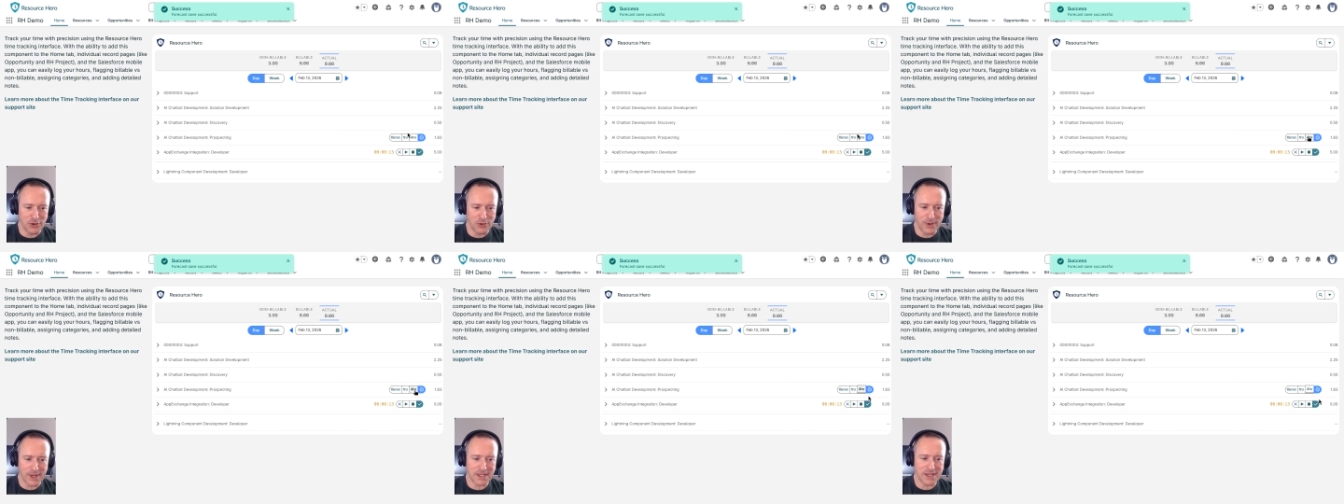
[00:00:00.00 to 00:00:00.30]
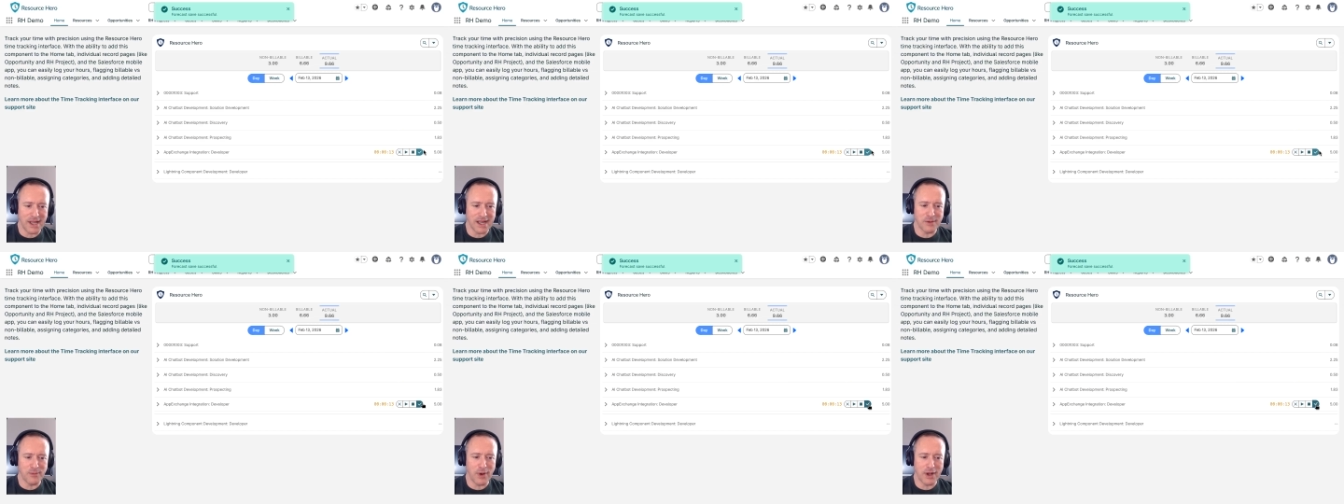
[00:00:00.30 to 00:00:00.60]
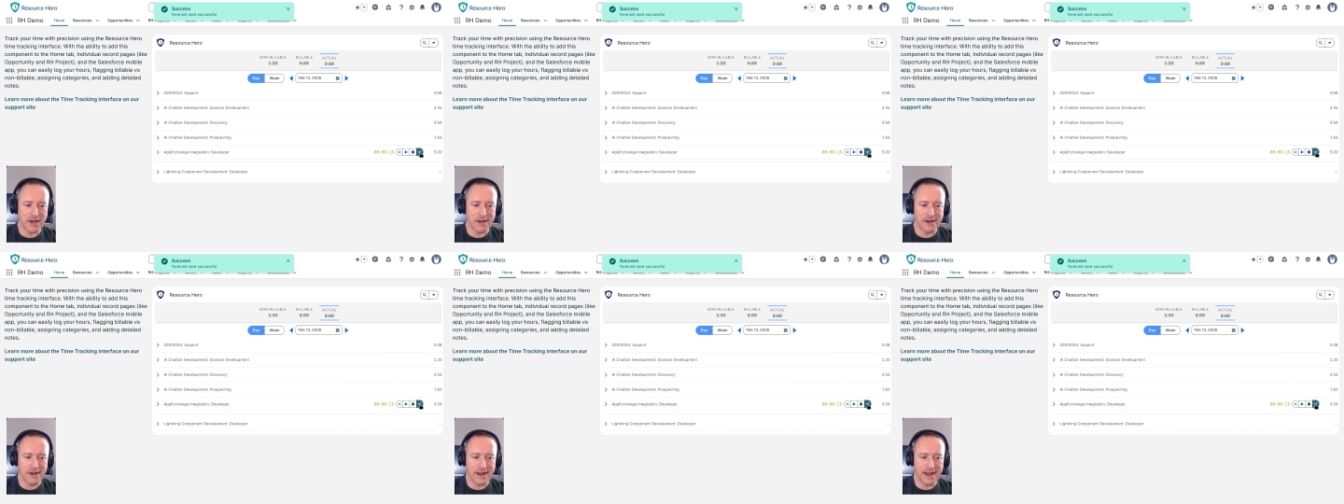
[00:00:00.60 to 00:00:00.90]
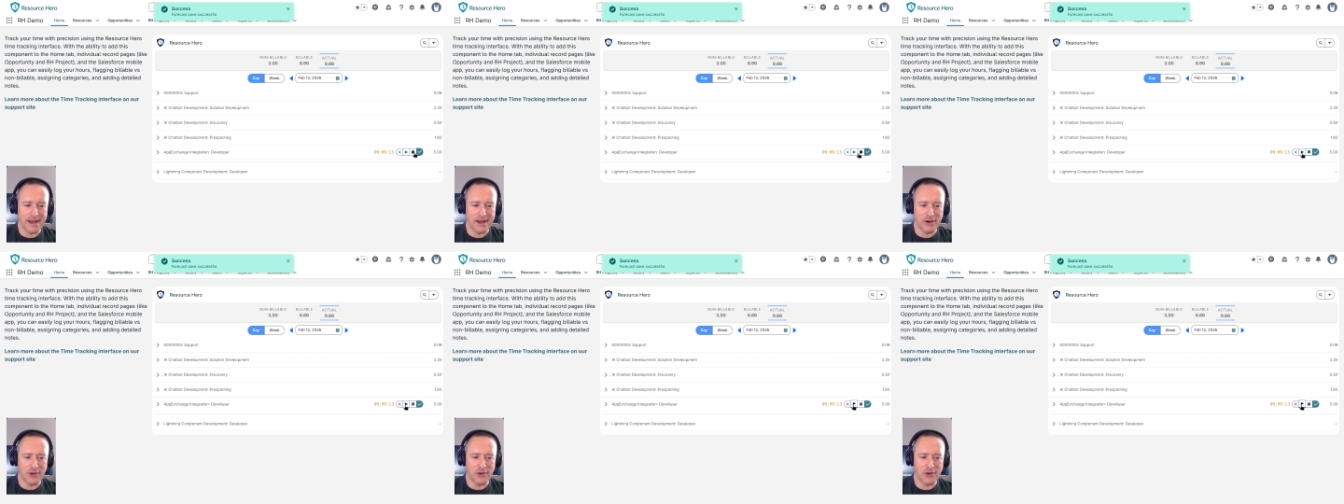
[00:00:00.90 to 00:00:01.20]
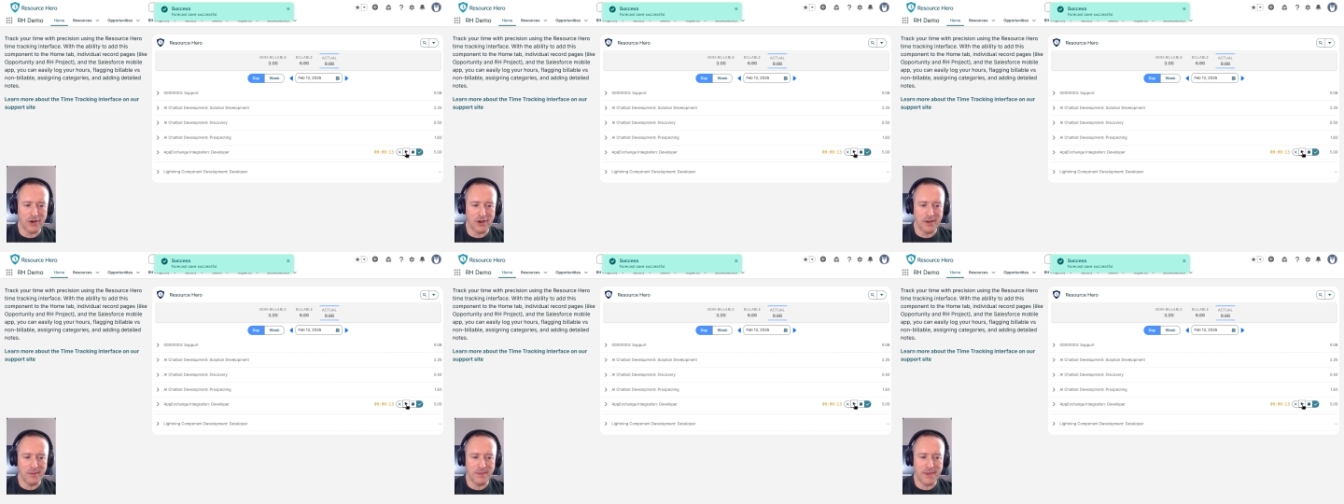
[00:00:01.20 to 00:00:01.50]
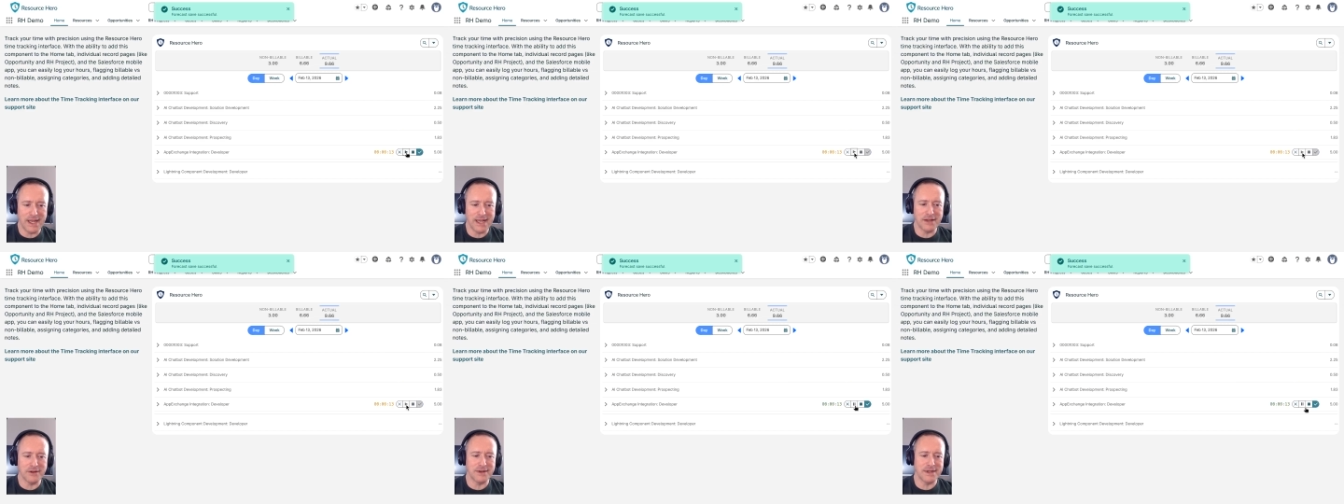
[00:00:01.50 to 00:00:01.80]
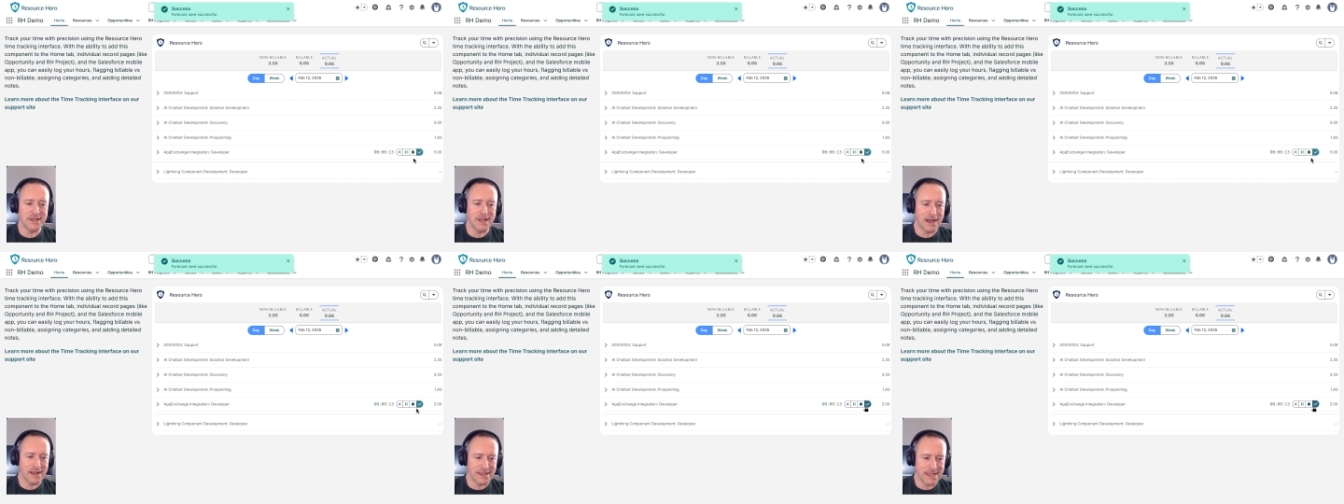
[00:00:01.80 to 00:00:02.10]
quick log button, and it'll
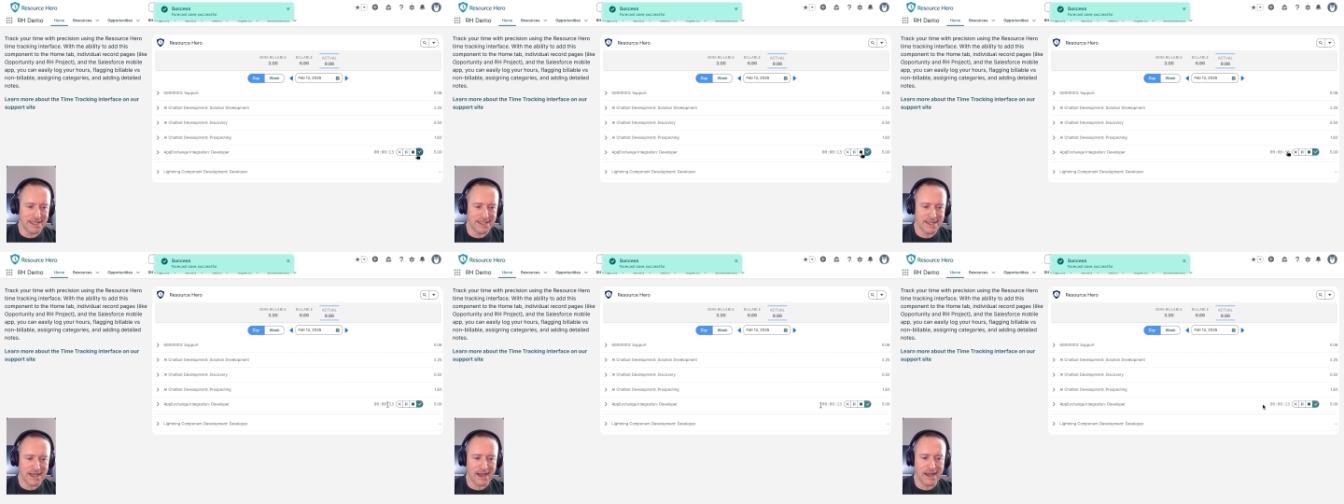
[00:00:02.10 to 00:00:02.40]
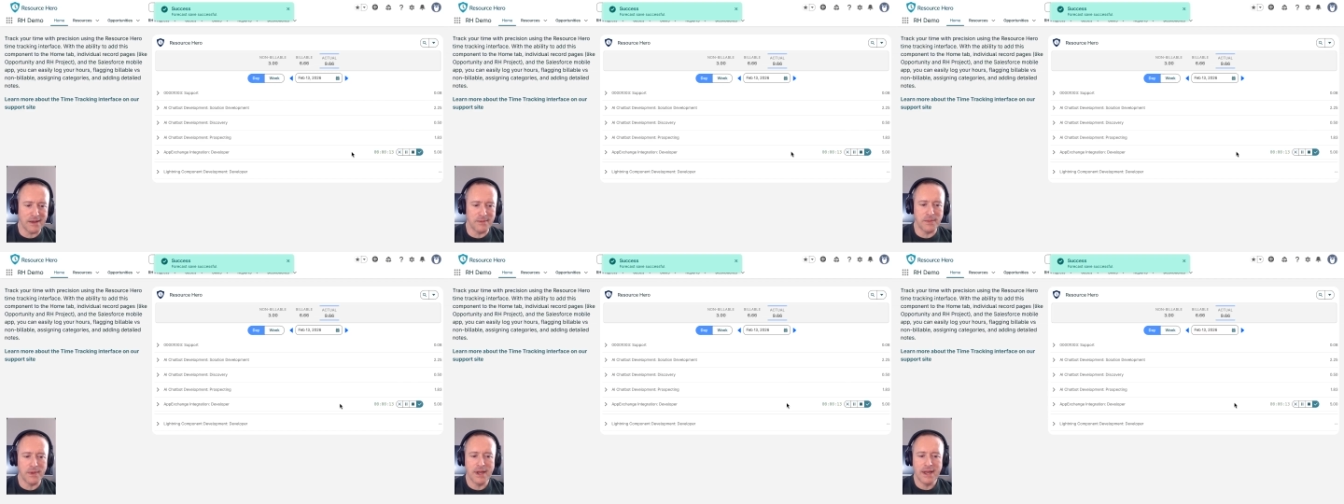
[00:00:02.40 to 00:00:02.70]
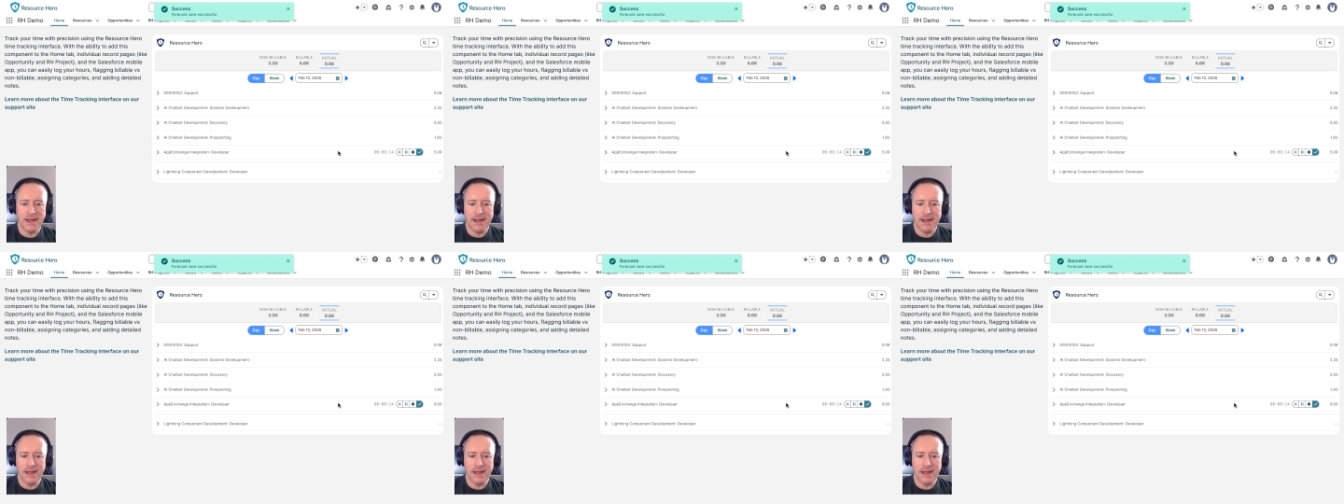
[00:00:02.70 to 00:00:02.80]
immediately log that time